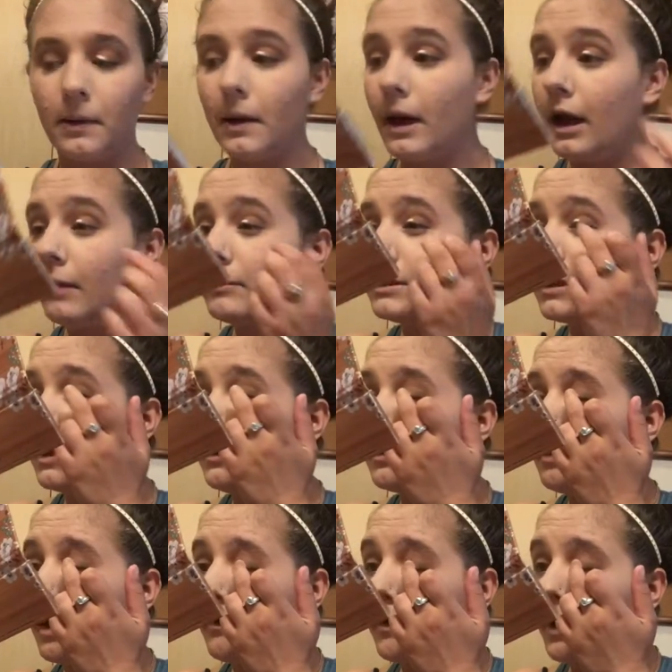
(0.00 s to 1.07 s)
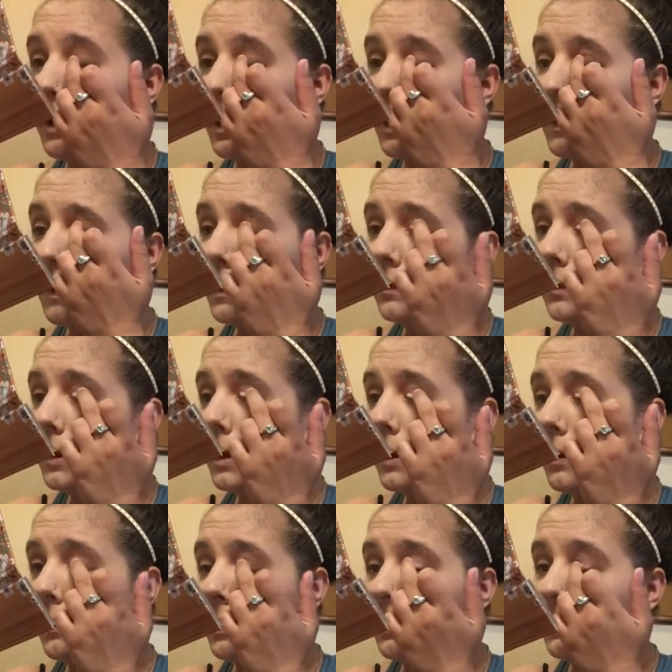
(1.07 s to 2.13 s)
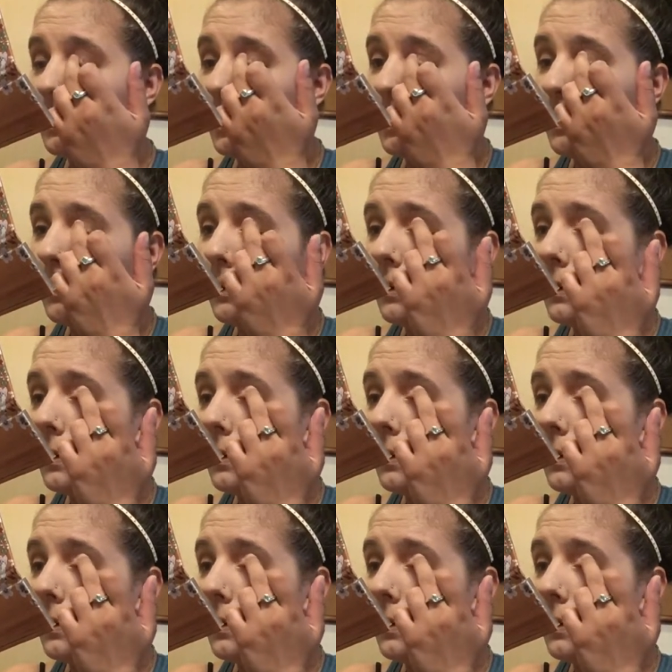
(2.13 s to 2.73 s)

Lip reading: And I'm just gonna use my finger because that's what I always do.